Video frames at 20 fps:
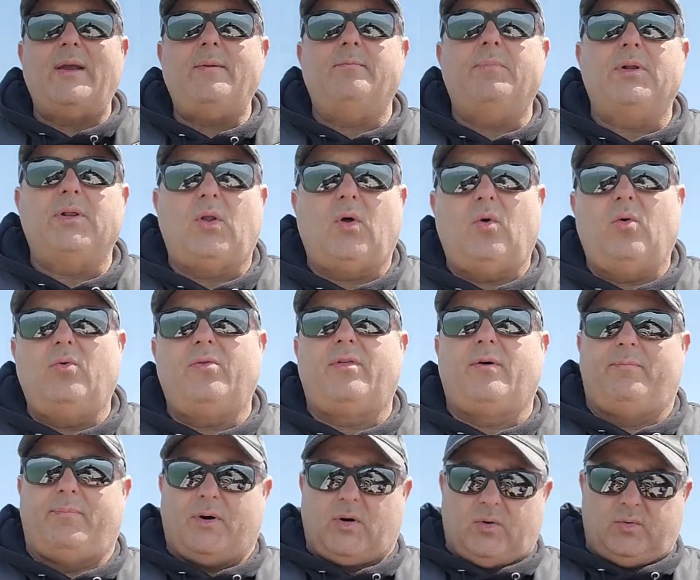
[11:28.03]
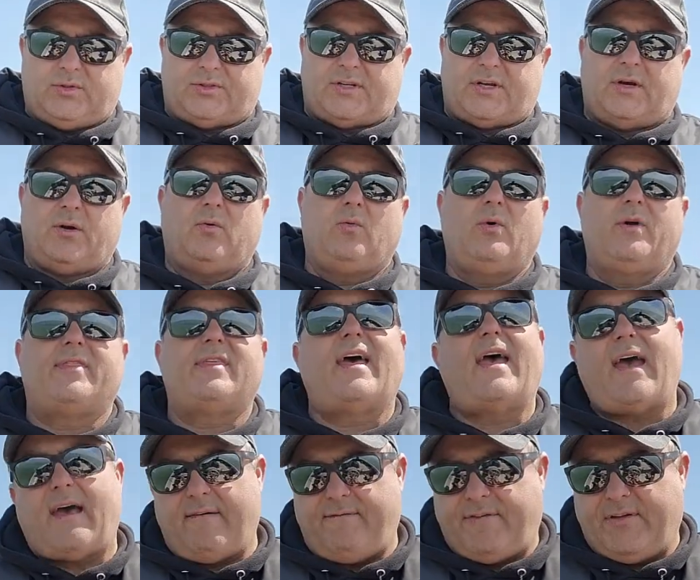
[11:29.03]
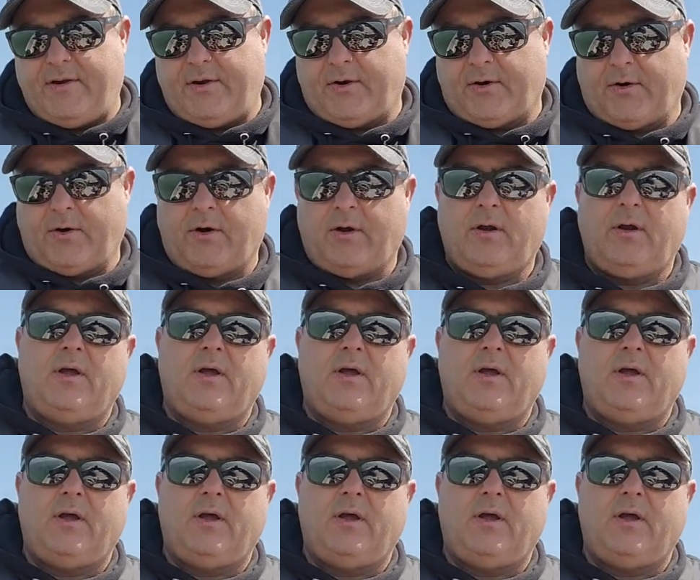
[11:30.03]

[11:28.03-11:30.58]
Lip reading: below the boat with a heavier